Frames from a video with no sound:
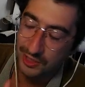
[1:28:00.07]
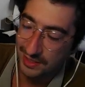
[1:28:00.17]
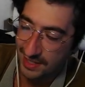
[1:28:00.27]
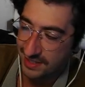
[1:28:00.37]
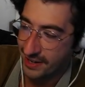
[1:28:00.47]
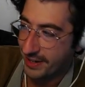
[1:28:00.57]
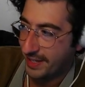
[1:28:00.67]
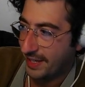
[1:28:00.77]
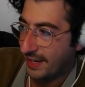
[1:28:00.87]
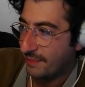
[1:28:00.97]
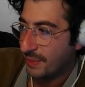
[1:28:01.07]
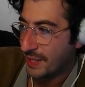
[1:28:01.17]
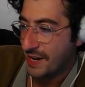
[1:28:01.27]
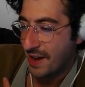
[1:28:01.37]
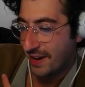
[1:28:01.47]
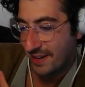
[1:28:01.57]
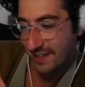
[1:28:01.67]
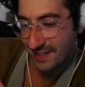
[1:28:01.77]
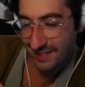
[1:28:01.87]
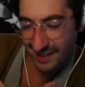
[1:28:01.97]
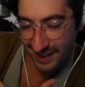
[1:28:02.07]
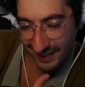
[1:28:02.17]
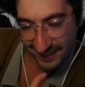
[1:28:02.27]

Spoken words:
like Dougieing but not like